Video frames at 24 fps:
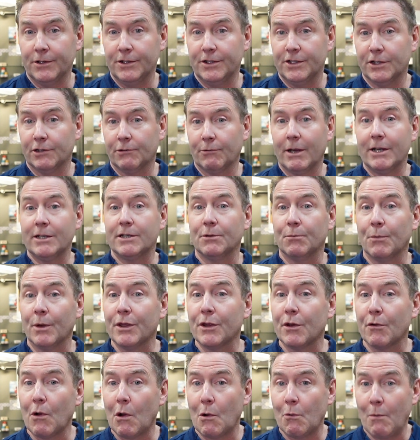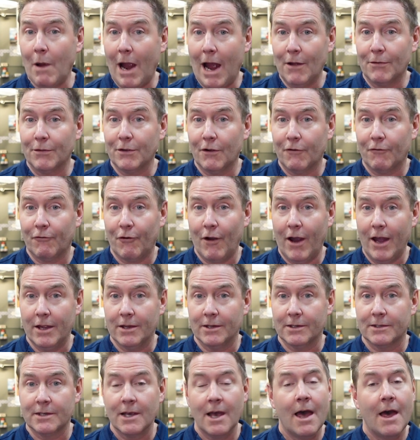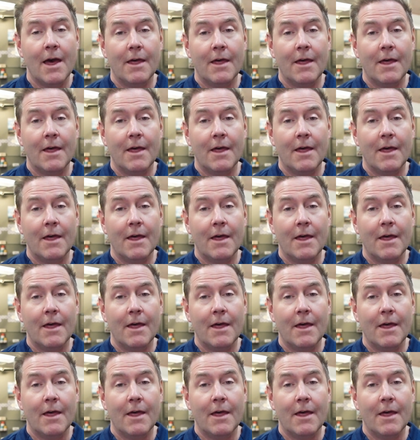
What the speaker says: degeneration, when they're around their friends,